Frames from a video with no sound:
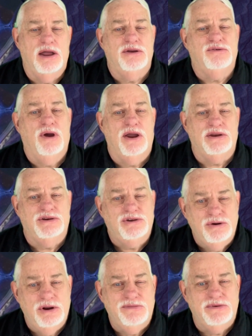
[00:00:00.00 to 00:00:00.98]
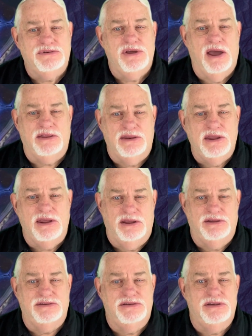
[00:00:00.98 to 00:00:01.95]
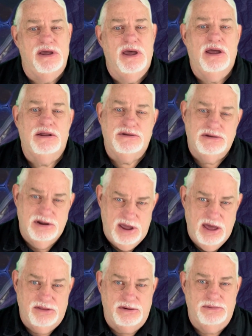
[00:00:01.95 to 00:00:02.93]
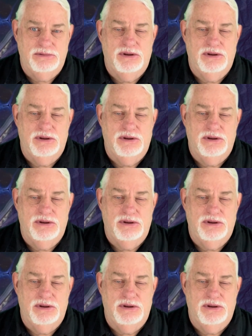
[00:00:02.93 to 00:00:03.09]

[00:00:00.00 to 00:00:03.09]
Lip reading: trying two different techniques together.